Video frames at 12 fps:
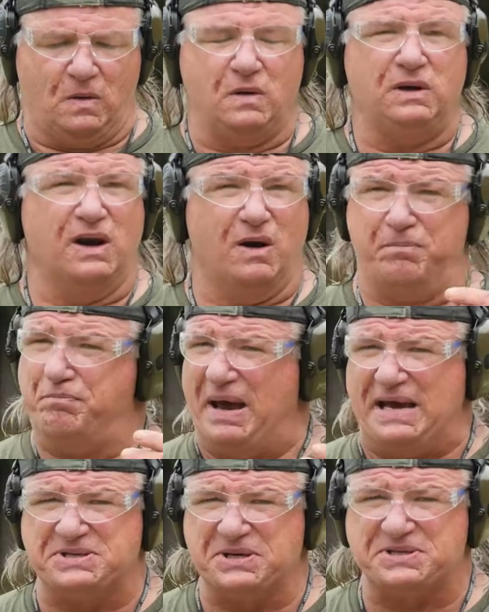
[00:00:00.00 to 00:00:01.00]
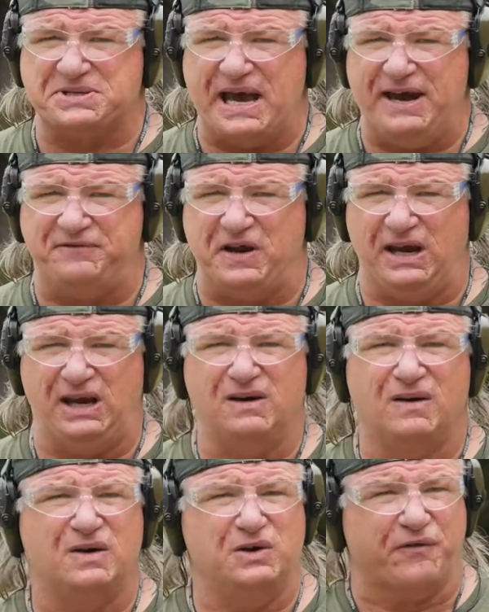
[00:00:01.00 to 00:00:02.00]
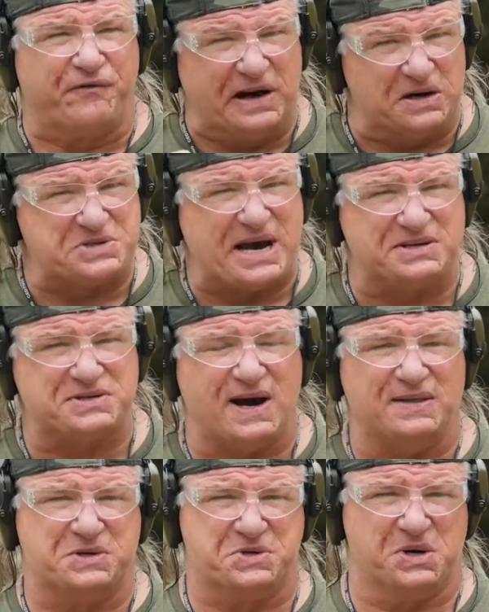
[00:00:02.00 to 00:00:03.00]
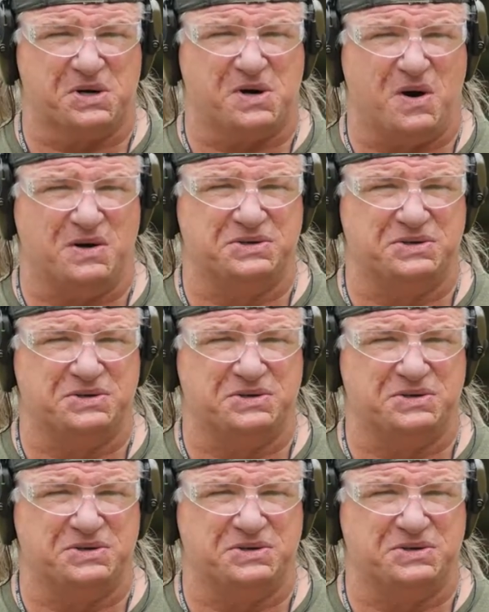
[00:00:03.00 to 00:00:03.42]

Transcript: you know, basic safety, your finger's outside the trigger guard